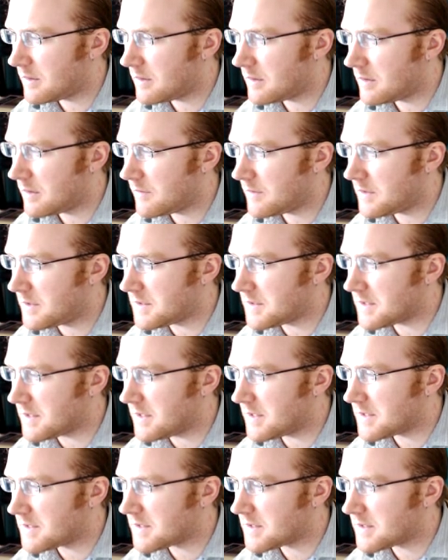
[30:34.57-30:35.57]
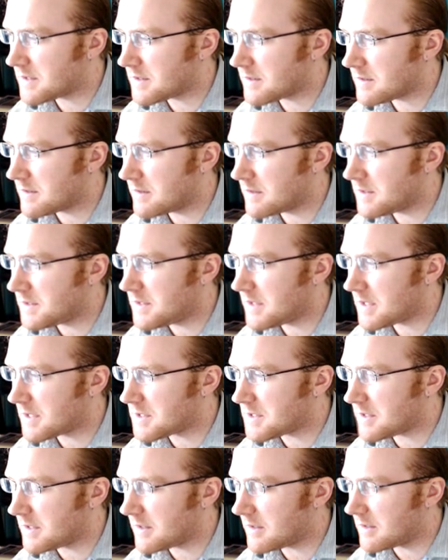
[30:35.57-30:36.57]
If he does this, this is
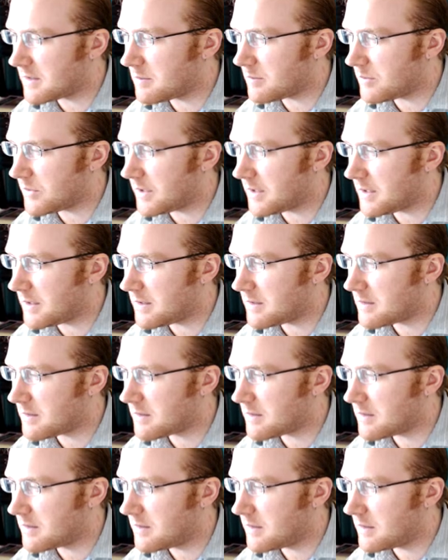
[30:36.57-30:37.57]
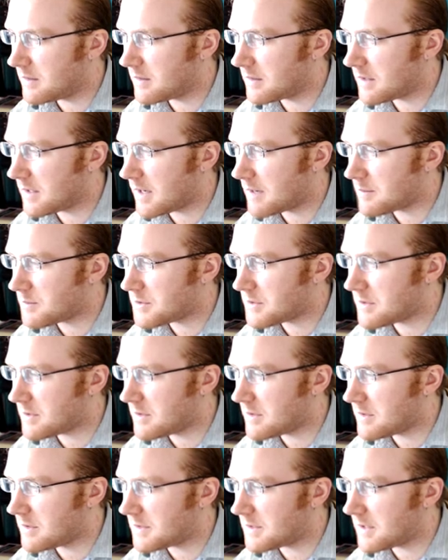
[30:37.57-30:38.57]
actually a good play.
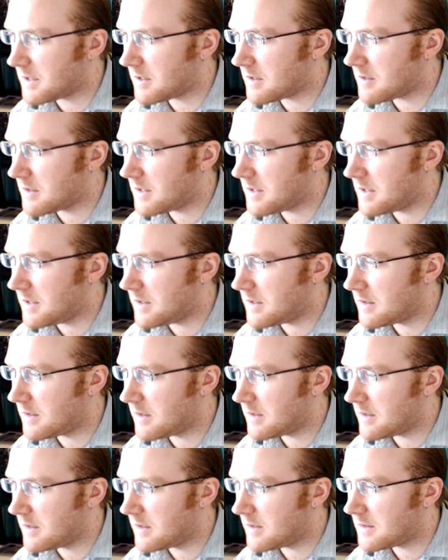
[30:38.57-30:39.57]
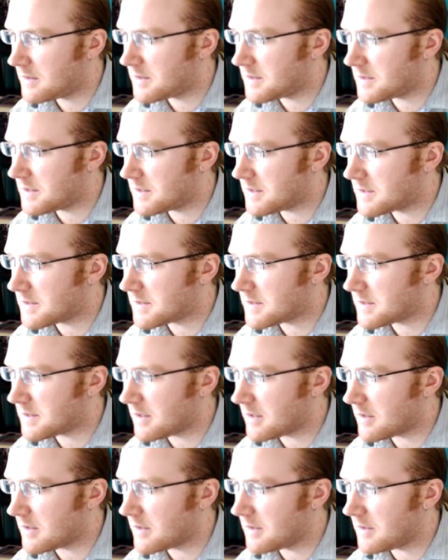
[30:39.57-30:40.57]
Capture, Atari, does this,
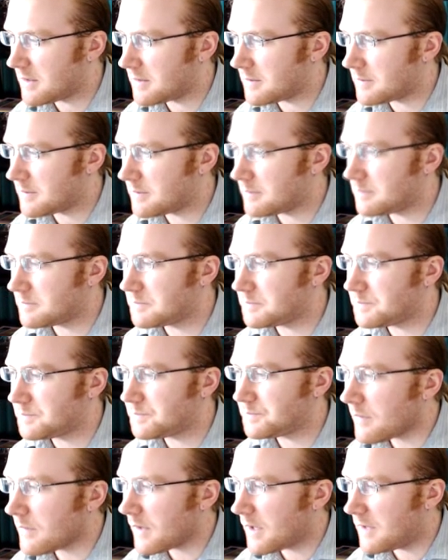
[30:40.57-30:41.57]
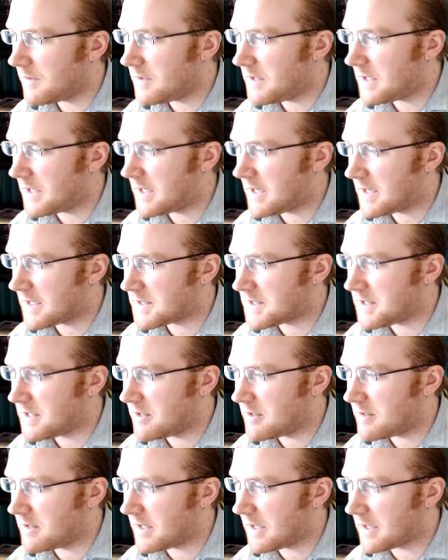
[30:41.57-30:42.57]
Atari. If he connects
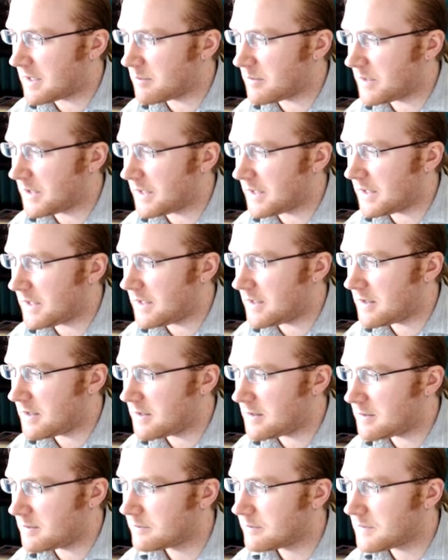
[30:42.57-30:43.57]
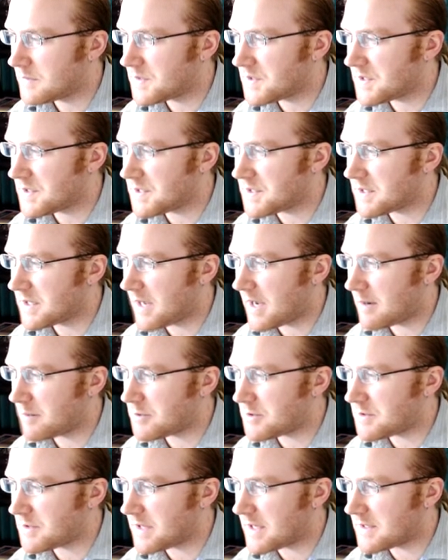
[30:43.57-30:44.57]
here, then I can play here. So this
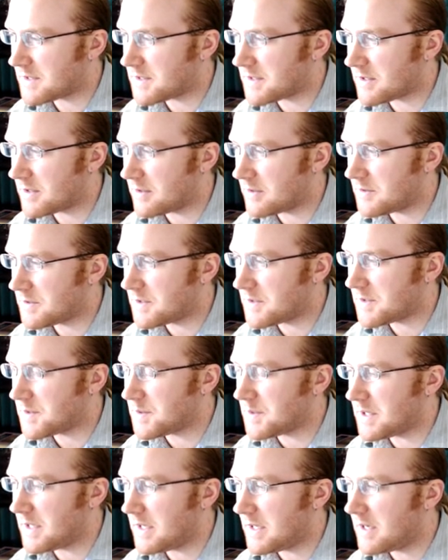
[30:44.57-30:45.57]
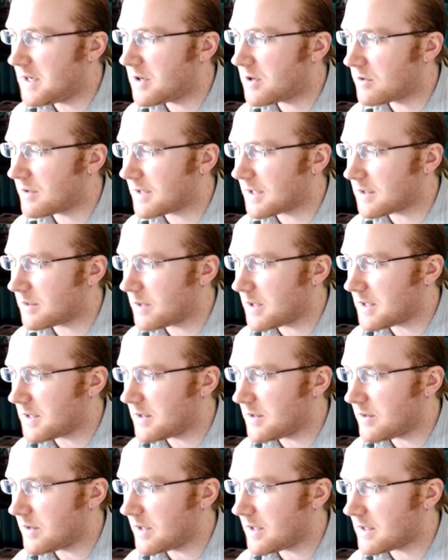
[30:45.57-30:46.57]
captures that stone. So this is the incorrect way to
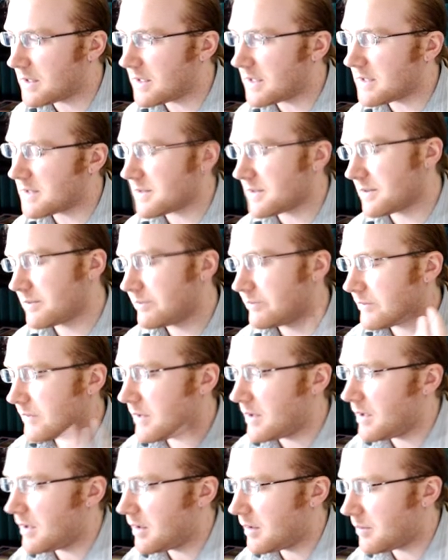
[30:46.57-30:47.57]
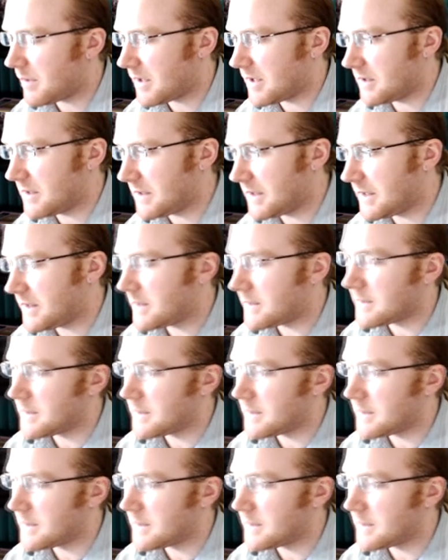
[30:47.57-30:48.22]
do that, I guess. Apparently.